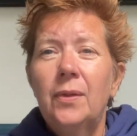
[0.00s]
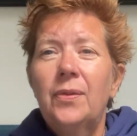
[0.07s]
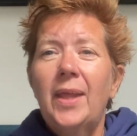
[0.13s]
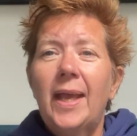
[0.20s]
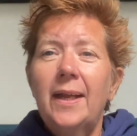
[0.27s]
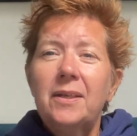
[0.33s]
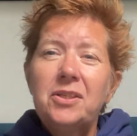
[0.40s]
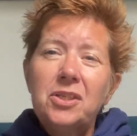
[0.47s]

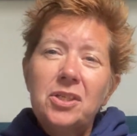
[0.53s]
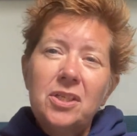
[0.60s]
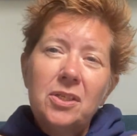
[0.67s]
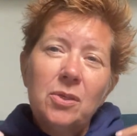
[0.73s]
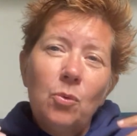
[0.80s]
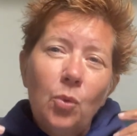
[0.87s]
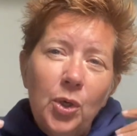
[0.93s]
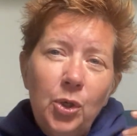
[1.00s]

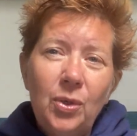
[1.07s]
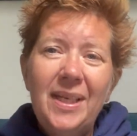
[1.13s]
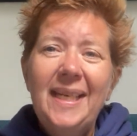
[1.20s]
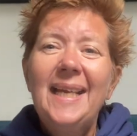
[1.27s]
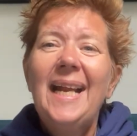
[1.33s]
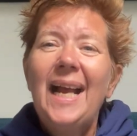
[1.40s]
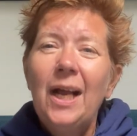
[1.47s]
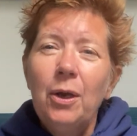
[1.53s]
That's when you
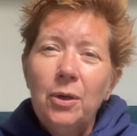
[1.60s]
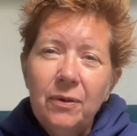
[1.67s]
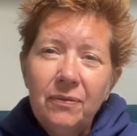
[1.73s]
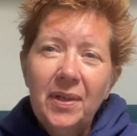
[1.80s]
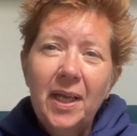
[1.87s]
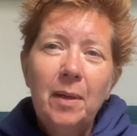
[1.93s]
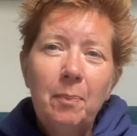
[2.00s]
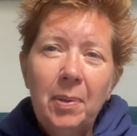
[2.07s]
get out of
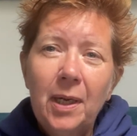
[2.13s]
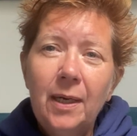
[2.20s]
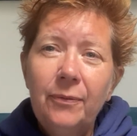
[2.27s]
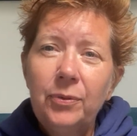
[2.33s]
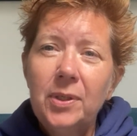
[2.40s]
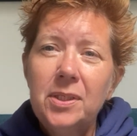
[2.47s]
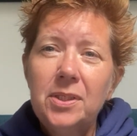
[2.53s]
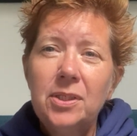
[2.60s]
that
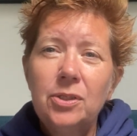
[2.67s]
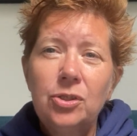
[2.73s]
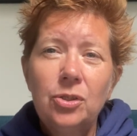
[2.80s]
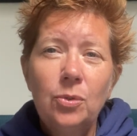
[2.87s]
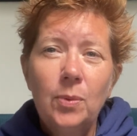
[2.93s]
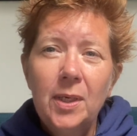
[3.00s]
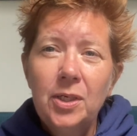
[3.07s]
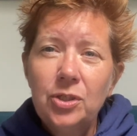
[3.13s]
poverty
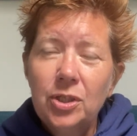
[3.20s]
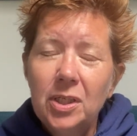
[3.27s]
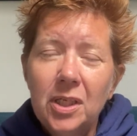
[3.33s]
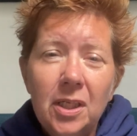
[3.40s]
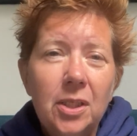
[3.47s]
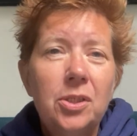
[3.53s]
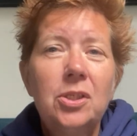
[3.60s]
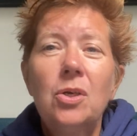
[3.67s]
situation,
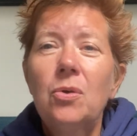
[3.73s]
it's